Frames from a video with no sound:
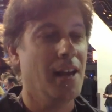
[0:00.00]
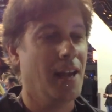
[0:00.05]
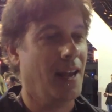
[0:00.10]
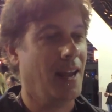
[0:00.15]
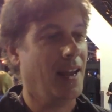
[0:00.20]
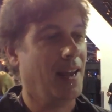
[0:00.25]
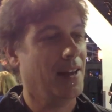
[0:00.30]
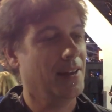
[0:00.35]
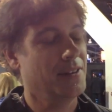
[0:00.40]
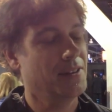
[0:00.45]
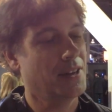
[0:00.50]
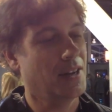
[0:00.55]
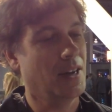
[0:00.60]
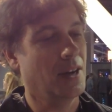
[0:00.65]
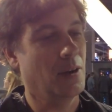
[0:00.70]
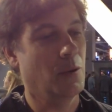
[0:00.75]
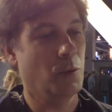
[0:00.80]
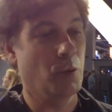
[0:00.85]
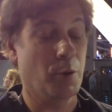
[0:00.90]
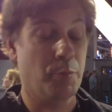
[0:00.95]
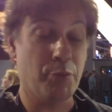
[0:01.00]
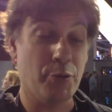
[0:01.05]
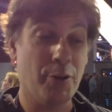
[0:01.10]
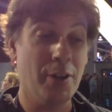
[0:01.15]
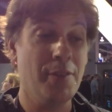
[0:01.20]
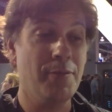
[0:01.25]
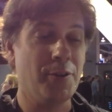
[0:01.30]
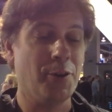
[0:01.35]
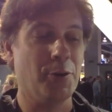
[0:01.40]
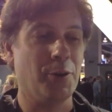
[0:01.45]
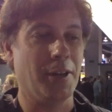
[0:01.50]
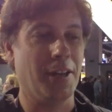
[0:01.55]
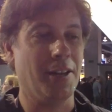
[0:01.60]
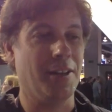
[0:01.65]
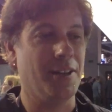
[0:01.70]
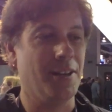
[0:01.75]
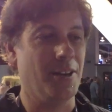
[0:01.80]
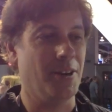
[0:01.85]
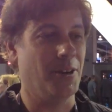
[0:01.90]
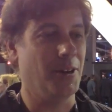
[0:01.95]
And we're previewing
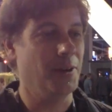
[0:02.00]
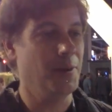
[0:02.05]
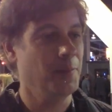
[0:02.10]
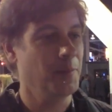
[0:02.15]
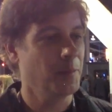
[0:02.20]
it here.